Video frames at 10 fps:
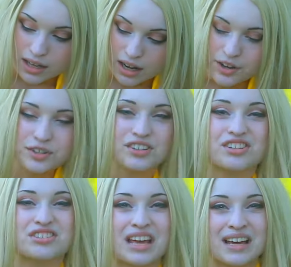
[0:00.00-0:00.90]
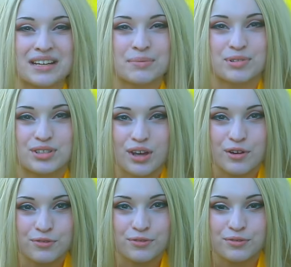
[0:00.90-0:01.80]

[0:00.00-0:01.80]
understand himself,